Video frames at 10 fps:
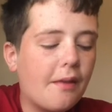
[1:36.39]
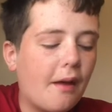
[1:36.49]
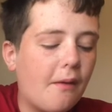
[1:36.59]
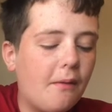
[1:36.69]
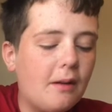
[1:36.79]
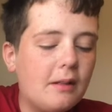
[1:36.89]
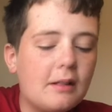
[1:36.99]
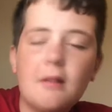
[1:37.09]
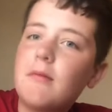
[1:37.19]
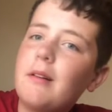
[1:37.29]
that was
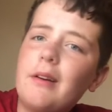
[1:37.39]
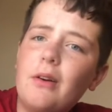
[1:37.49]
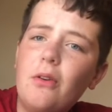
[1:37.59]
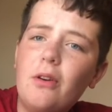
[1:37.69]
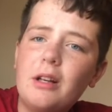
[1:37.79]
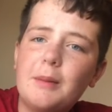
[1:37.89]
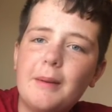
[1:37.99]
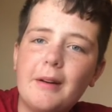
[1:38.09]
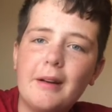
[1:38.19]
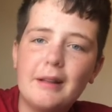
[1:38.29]
a really cool
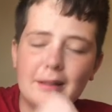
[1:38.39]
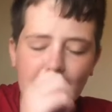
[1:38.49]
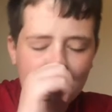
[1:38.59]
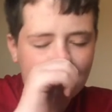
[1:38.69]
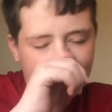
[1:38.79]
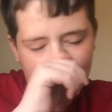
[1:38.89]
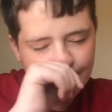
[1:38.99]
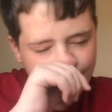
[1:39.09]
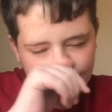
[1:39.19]
experience, honestly.